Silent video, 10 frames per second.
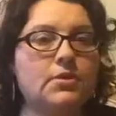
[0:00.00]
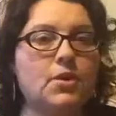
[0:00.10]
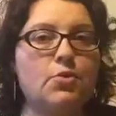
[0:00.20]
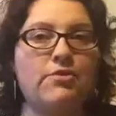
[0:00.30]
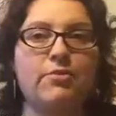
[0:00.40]

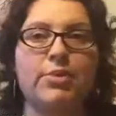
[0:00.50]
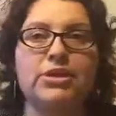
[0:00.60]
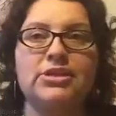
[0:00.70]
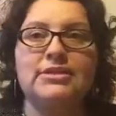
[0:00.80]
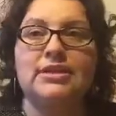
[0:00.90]
We have a
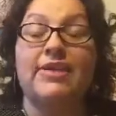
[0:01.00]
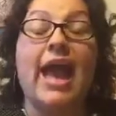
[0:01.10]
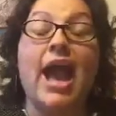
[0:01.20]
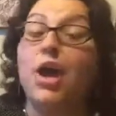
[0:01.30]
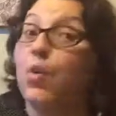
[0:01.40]
bunch of stuff.
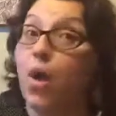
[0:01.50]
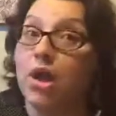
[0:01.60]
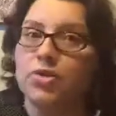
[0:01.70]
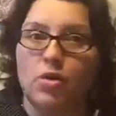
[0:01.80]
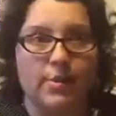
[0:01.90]
Hand
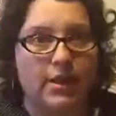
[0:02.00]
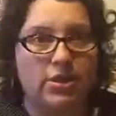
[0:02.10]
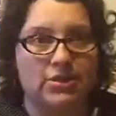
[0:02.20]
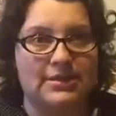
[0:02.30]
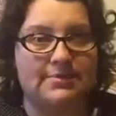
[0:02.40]
wash. Oh my
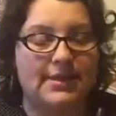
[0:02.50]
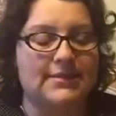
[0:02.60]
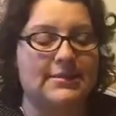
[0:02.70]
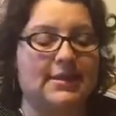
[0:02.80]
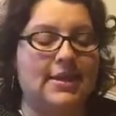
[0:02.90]
gosh, it's
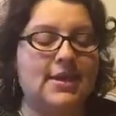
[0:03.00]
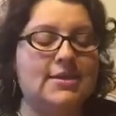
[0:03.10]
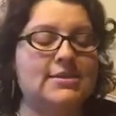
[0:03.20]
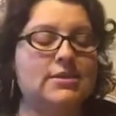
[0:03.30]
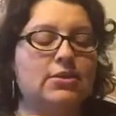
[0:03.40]
amazing.
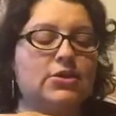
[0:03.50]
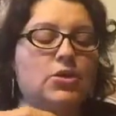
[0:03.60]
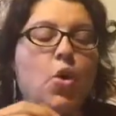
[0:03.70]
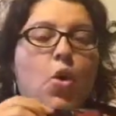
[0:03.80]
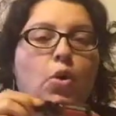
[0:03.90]
So there's a
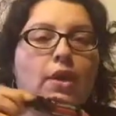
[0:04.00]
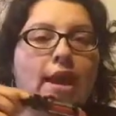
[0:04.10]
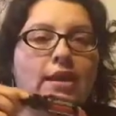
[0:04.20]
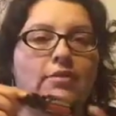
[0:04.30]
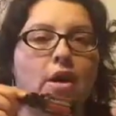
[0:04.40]
whole
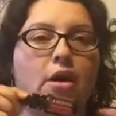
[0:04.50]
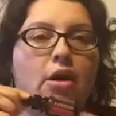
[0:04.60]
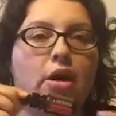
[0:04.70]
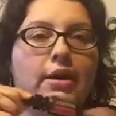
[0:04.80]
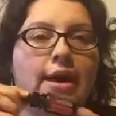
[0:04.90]
line of On
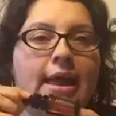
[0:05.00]
Guard.